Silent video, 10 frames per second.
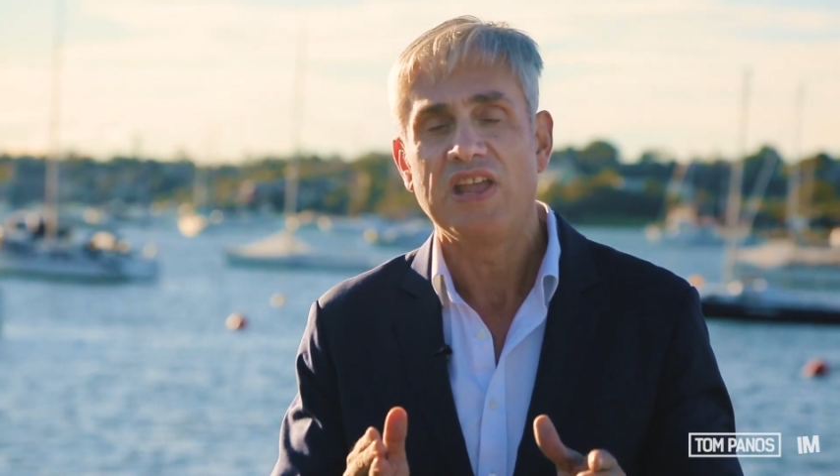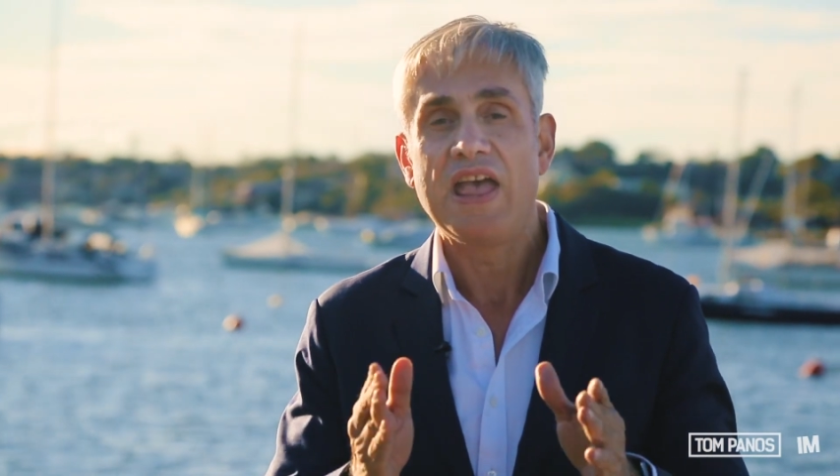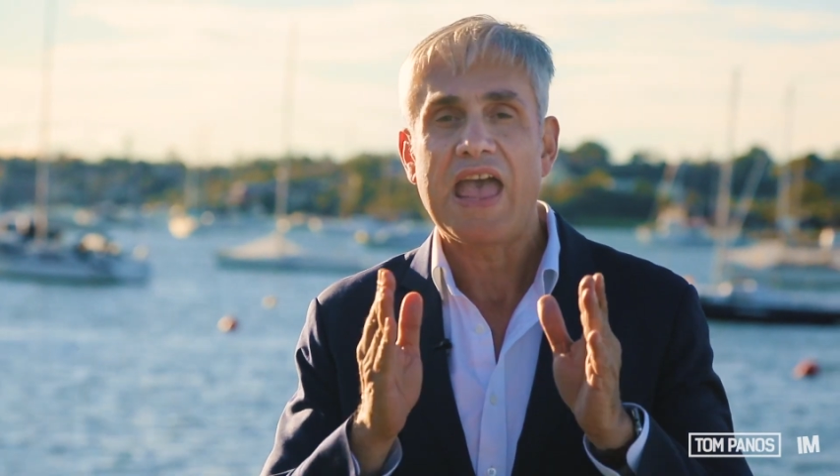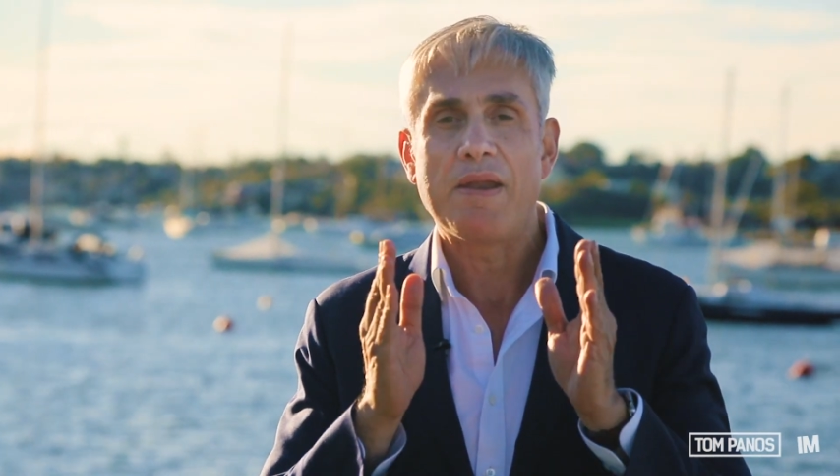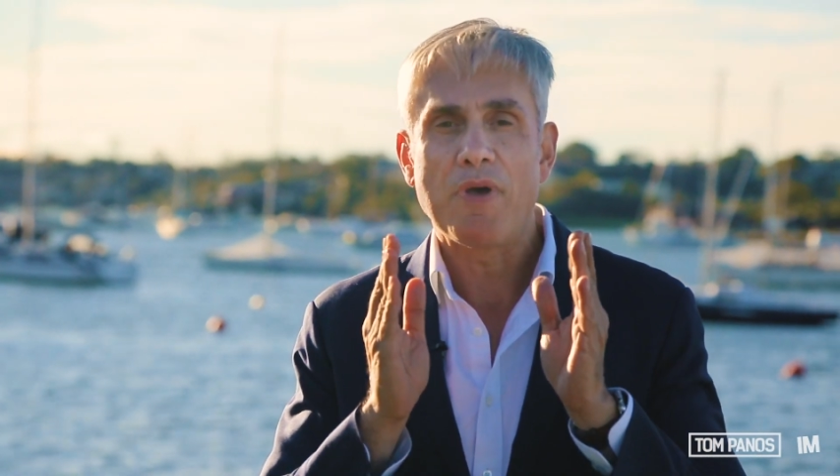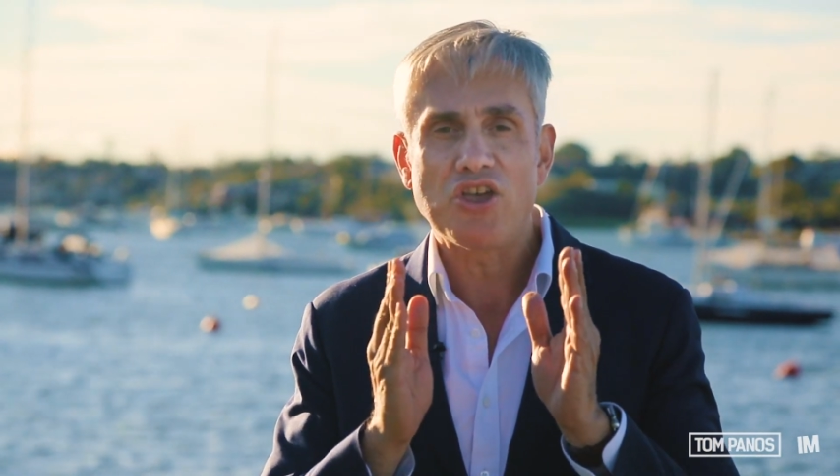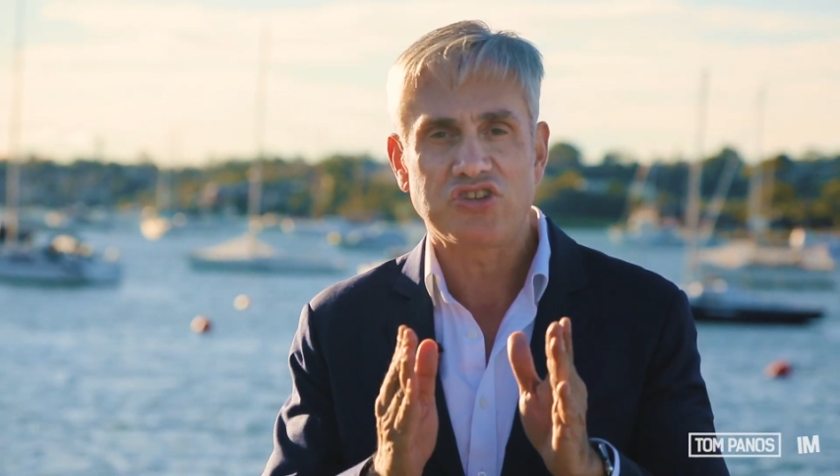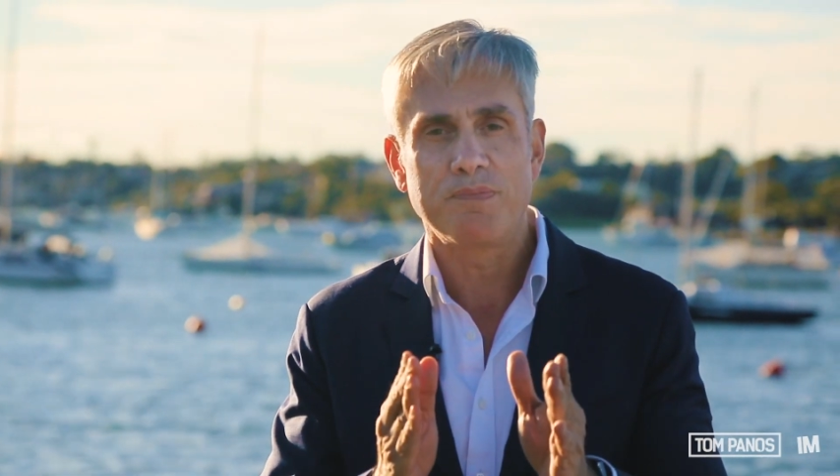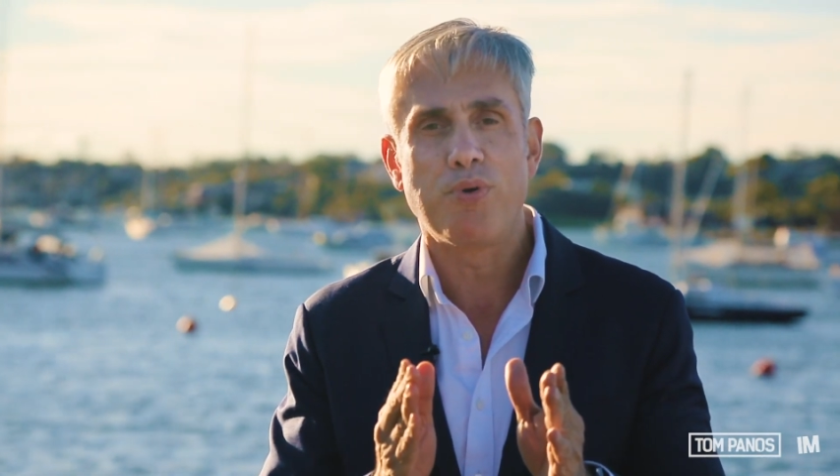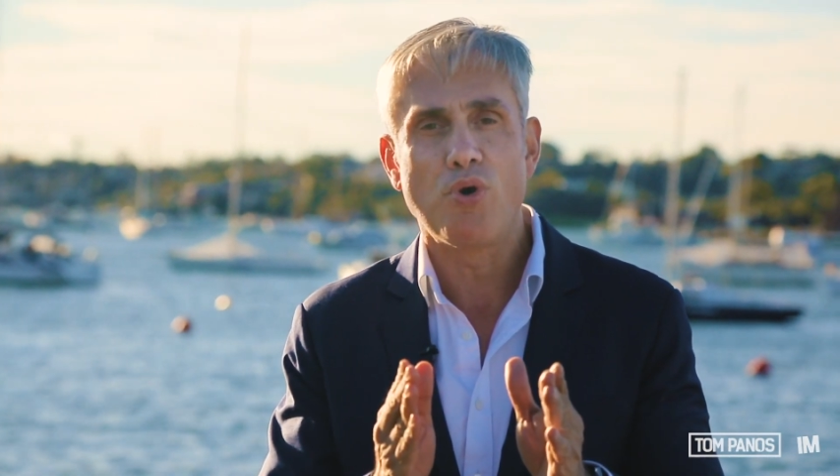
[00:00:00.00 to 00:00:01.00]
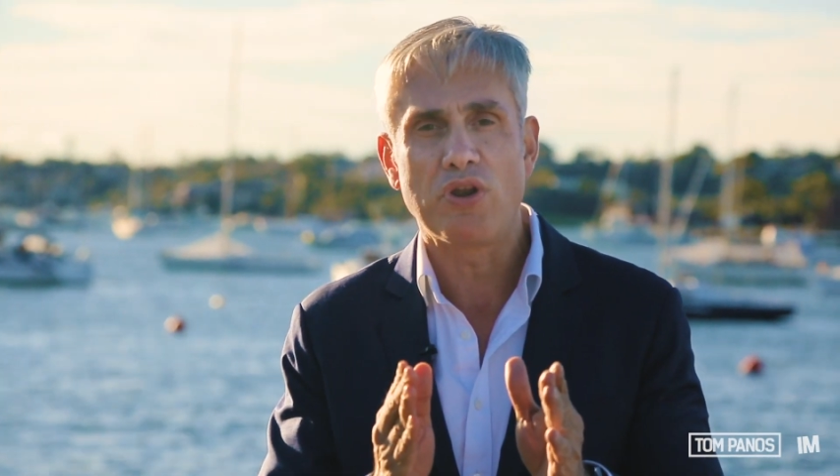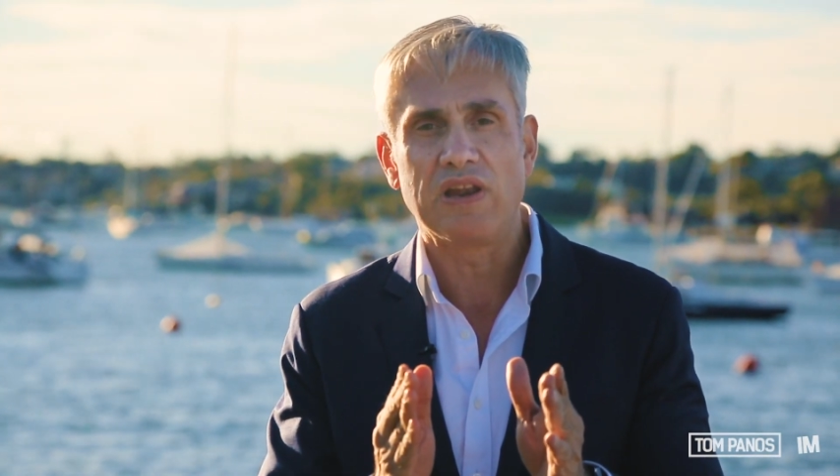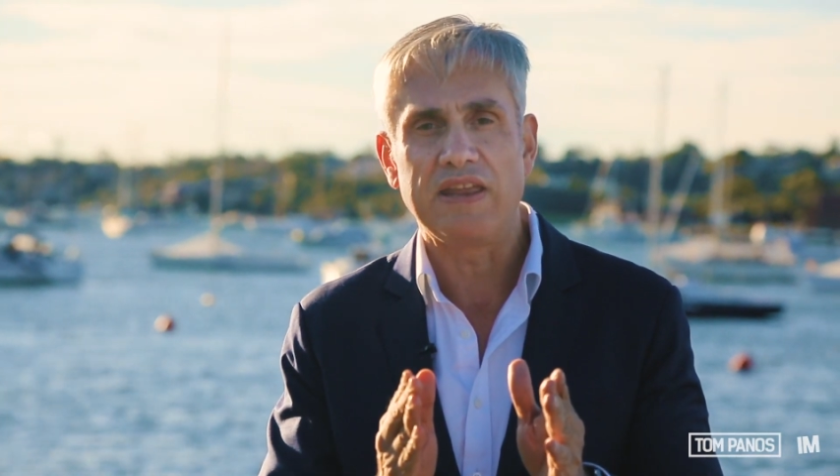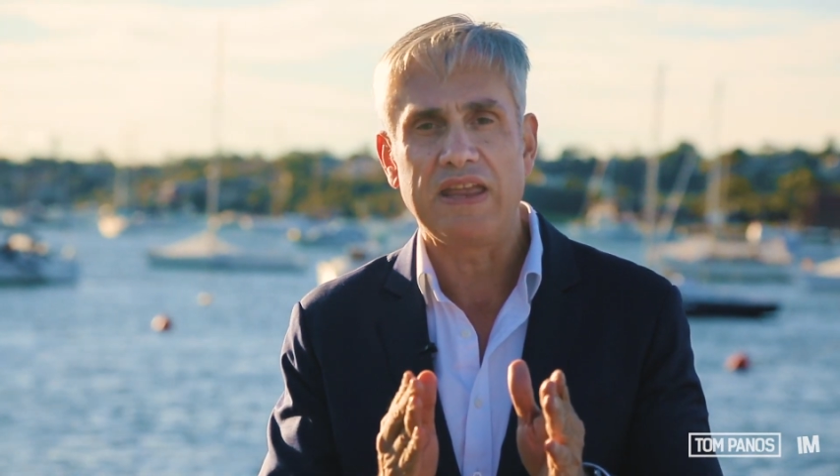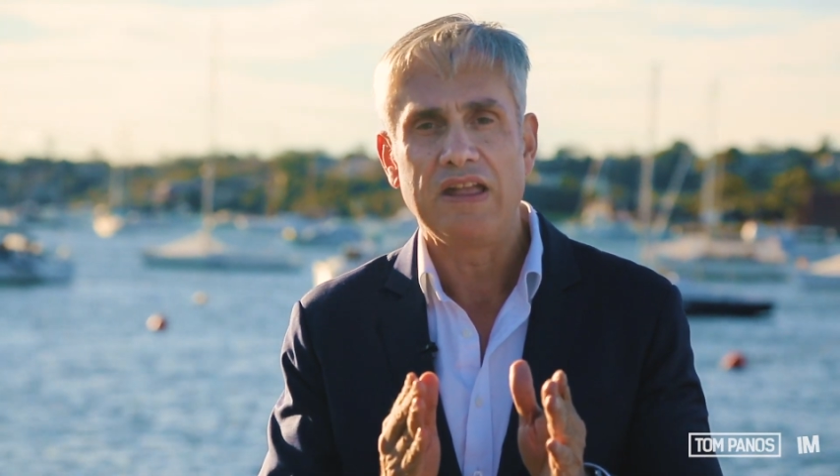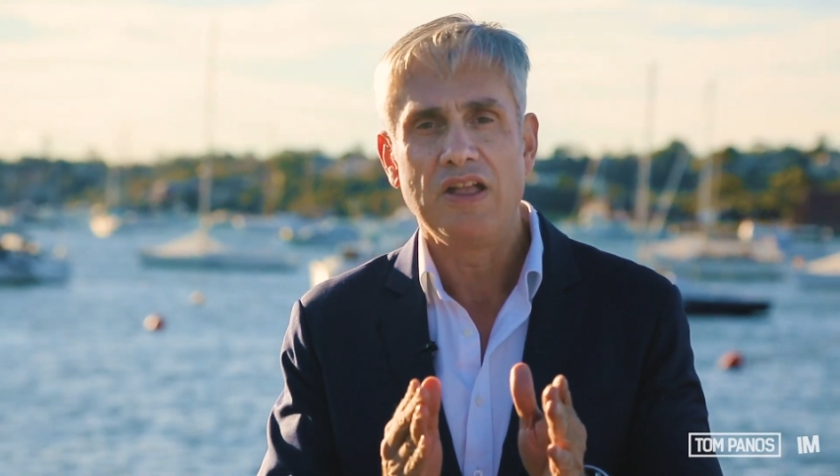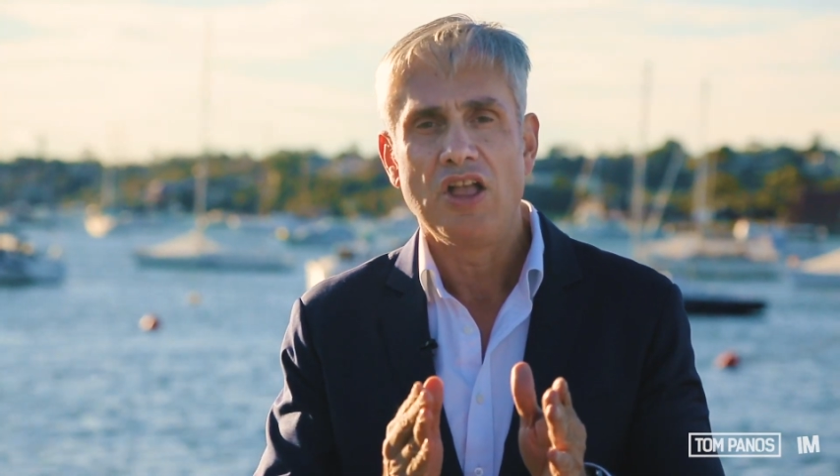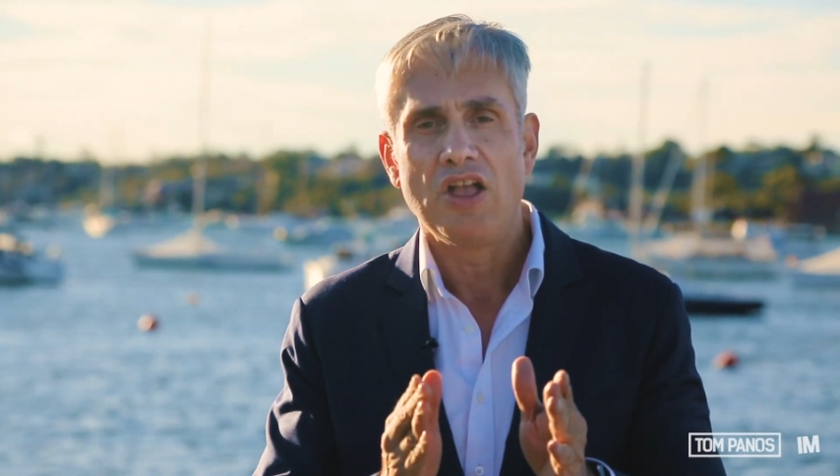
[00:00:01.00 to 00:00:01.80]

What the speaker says: and most importantly,